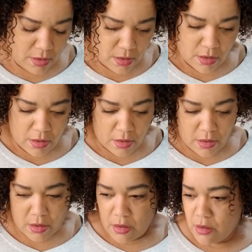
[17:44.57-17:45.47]
do.
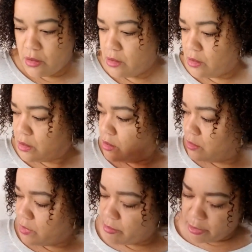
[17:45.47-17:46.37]

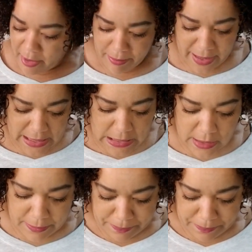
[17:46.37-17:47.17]
One moment, please.